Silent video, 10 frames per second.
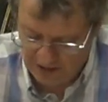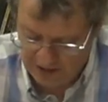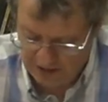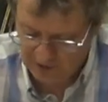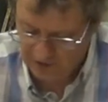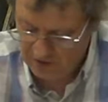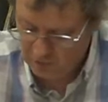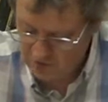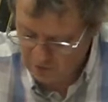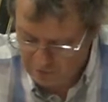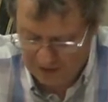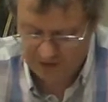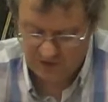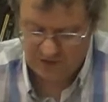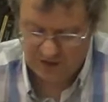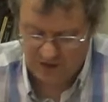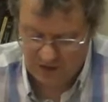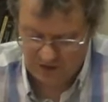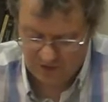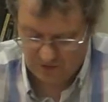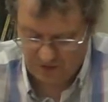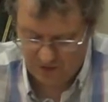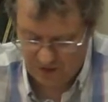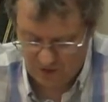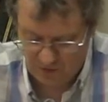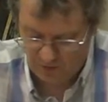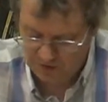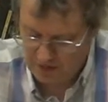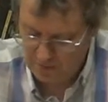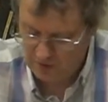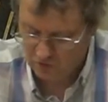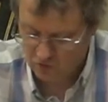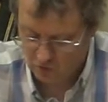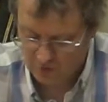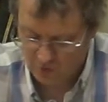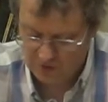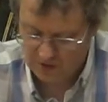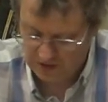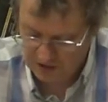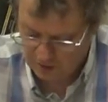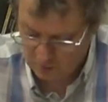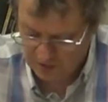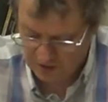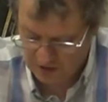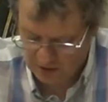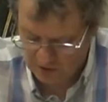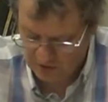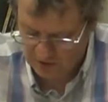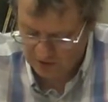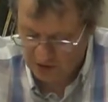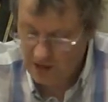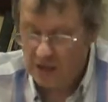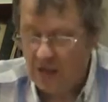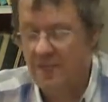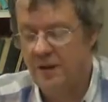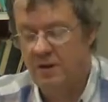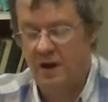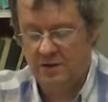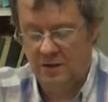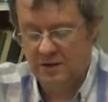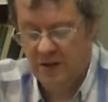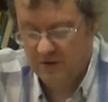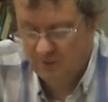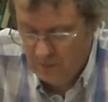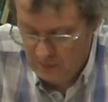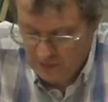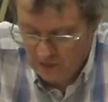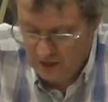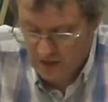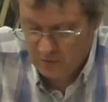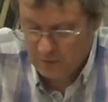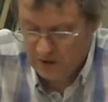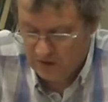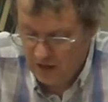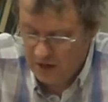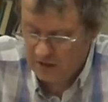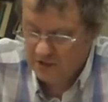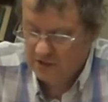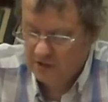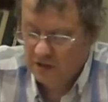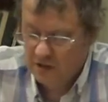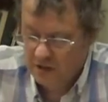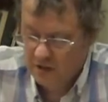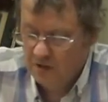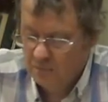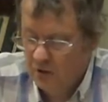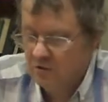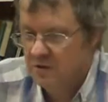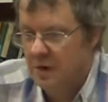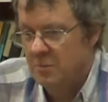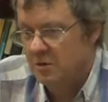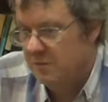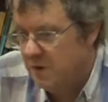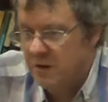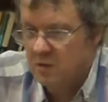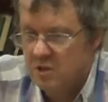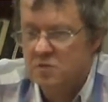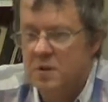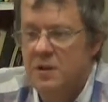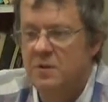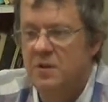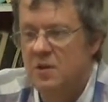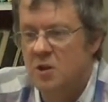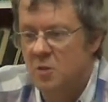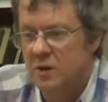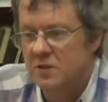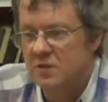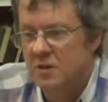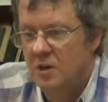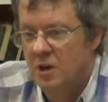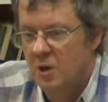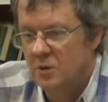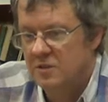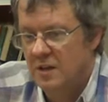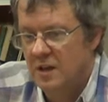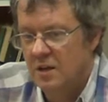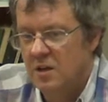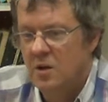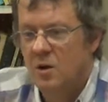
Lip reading: analyses which balance it against the fact that everyone's happiness drops when inequality increases. And there are, I can't remember the names, but there are actually a moderate number of very rich people in the US who are saying,